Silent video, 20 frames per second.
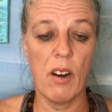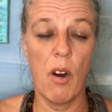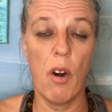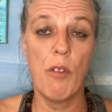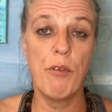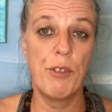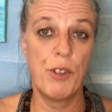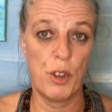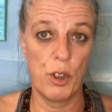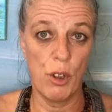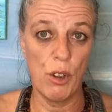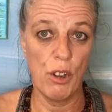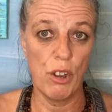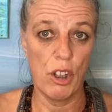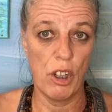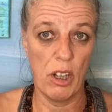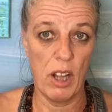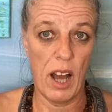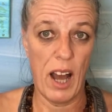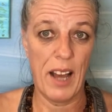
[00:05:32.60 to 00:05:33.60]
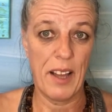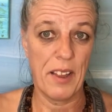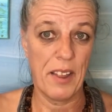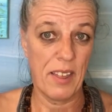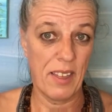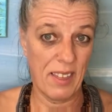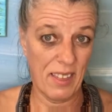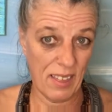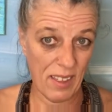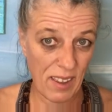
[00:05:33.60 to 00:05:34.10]
overall, I
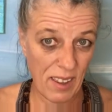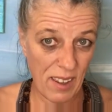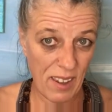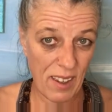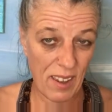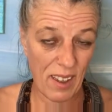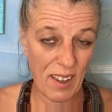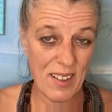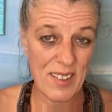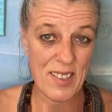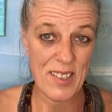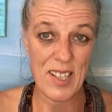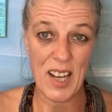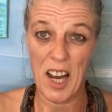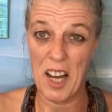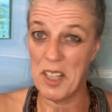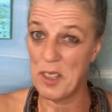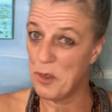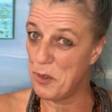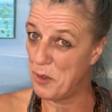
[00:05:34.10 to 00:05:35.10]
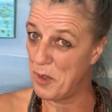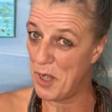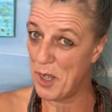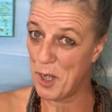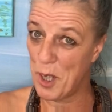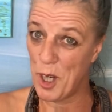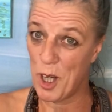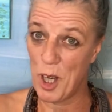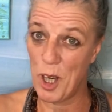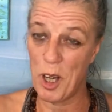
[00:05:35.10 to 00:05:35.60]
think it's kind of
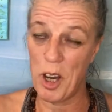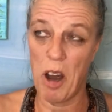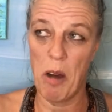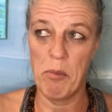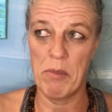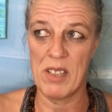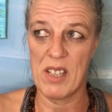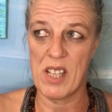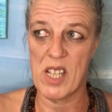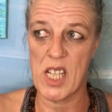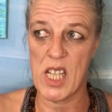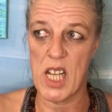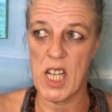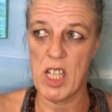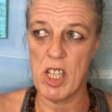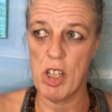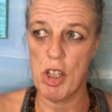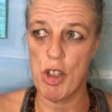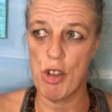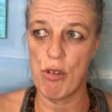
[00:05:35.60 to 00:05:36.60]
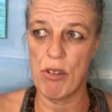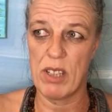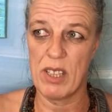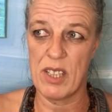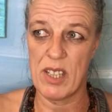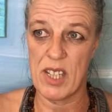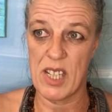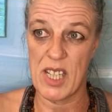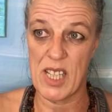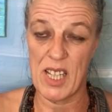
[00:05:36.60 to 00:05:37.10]
a common sense to
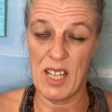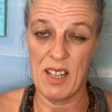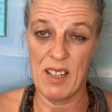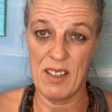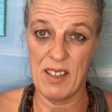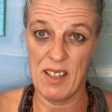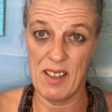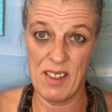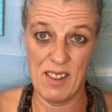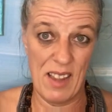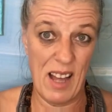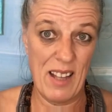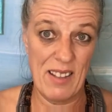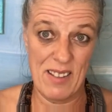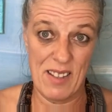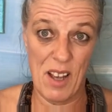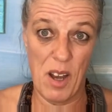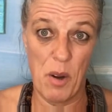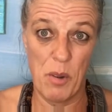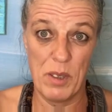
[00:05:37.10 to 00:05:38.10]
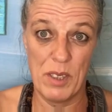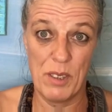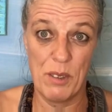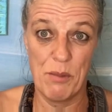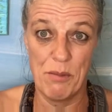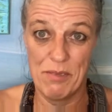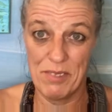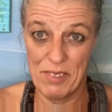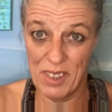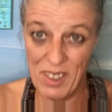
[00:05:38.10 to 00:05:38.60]
understand that that's how
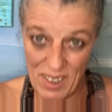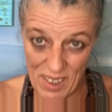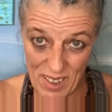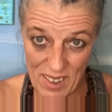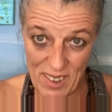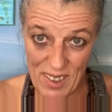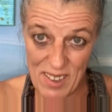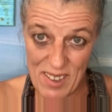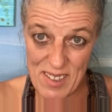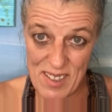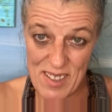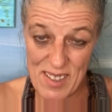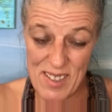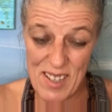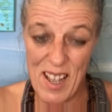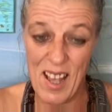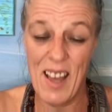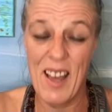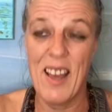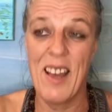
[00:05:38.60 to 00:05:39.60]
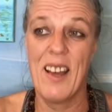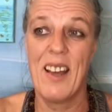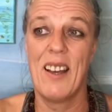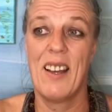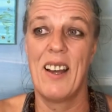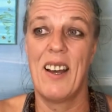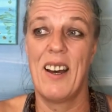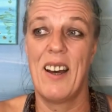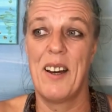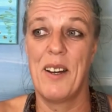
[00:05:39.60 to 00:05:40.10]
it works.
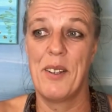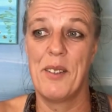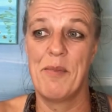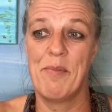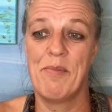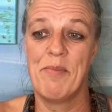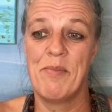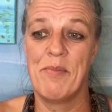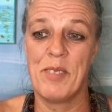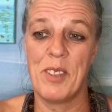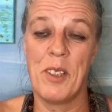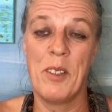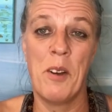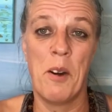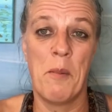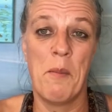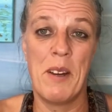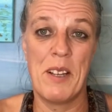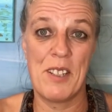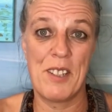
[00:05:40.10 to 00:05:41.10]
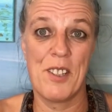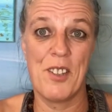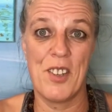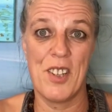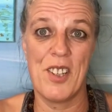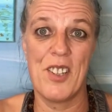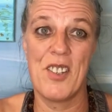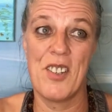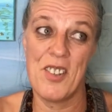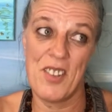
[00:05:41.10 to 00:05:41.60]
My
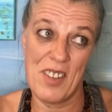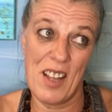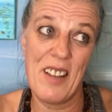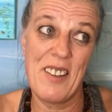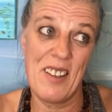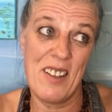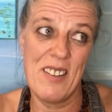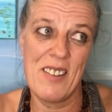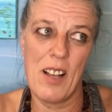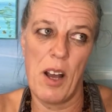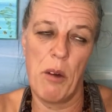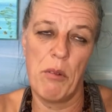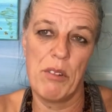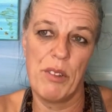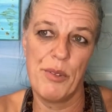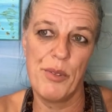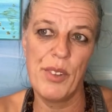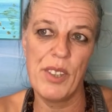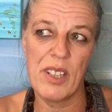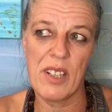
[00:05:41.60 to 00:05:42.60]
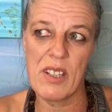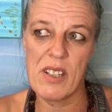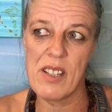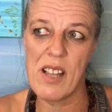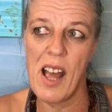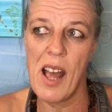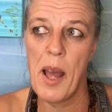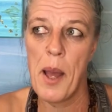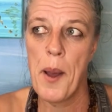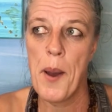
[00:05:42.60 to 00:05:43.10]
suggestions, that is how it
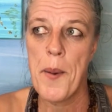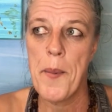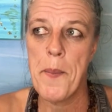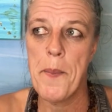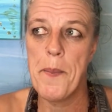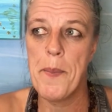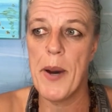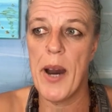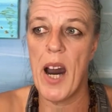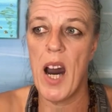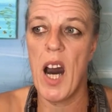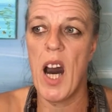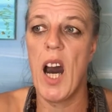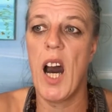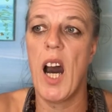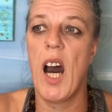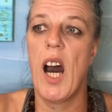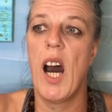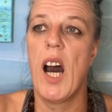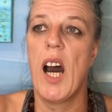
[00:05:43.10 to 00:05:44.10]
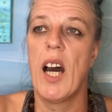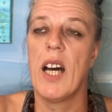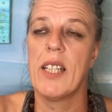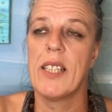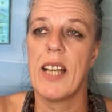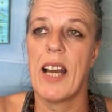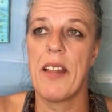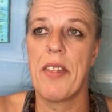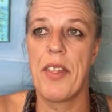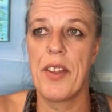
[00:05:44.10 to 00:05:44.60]
works.
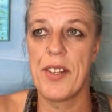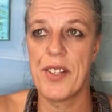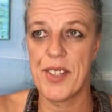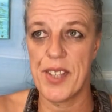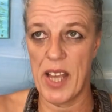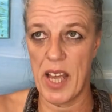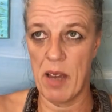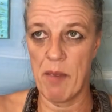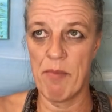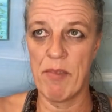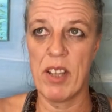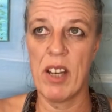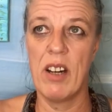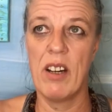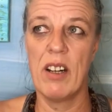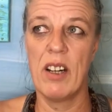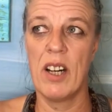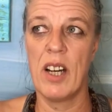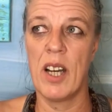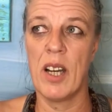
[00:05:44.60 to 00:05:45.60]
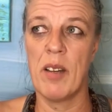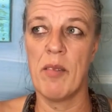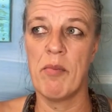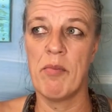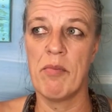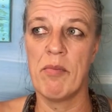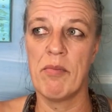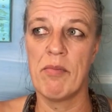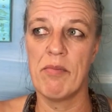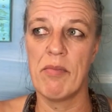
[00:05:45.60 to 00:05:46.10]
But at the same
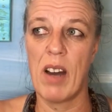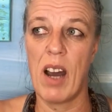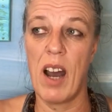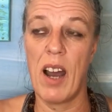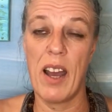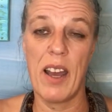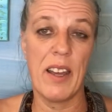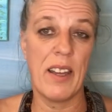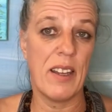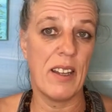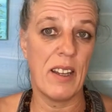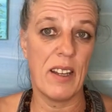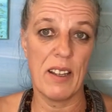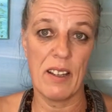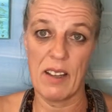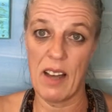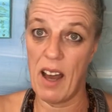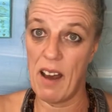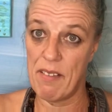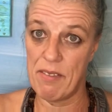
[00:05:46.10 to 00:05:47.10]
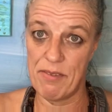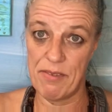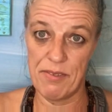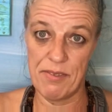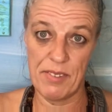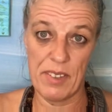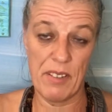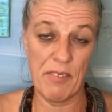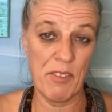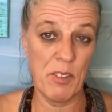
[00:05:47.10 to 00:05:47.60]
time, I have
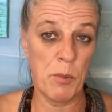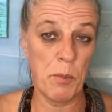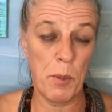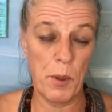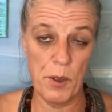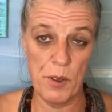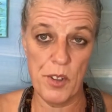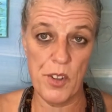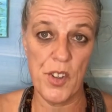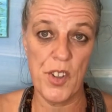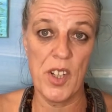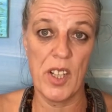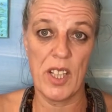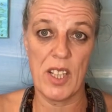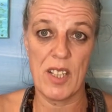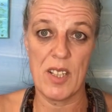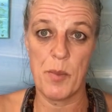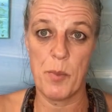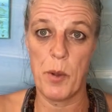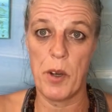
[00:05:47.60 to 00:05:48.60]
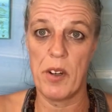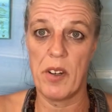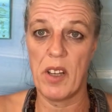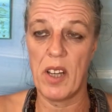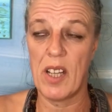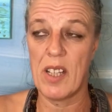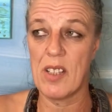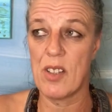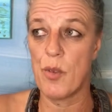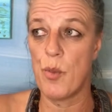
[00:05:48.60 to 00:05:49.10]
even personal
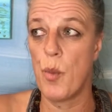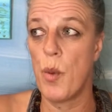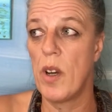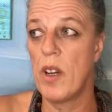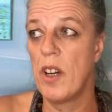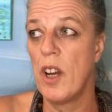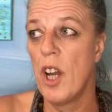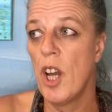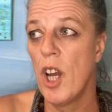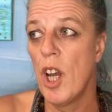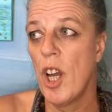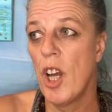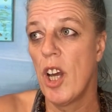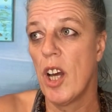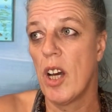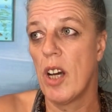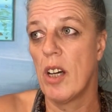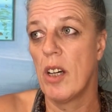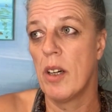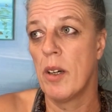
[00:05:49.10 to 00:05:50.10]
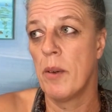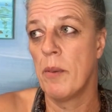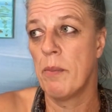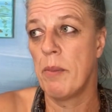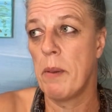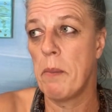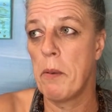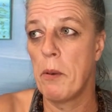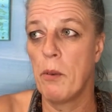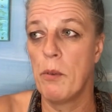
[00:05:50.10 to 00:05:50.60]
experience where
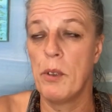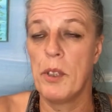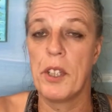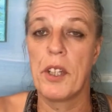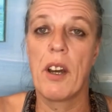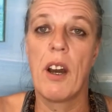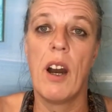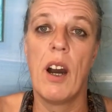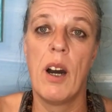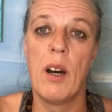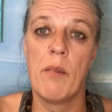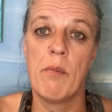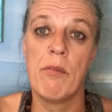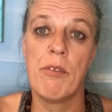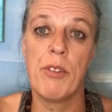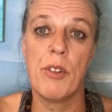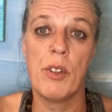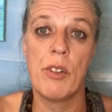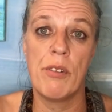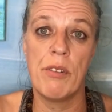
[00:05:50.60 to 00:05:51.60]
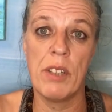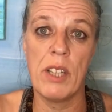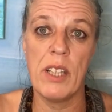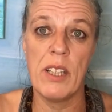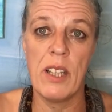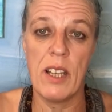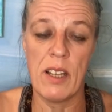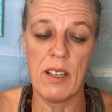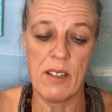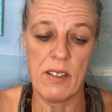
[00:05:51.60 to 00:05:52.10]
people would come for
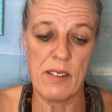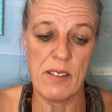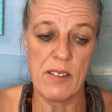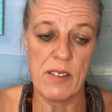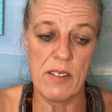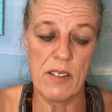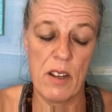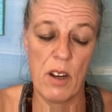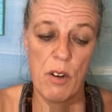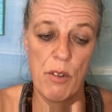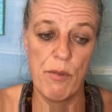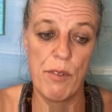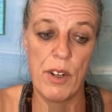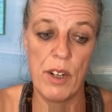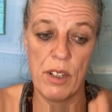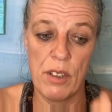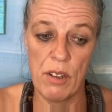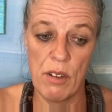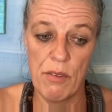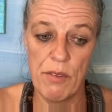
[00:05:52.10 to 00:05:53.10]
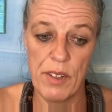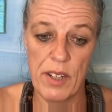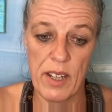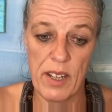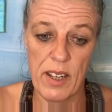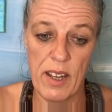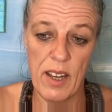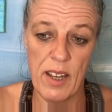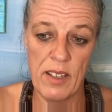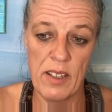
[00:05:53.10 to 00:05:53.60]
readings over and over
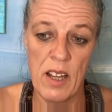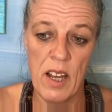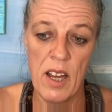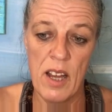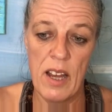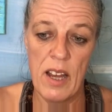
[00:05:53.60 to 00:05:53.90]
again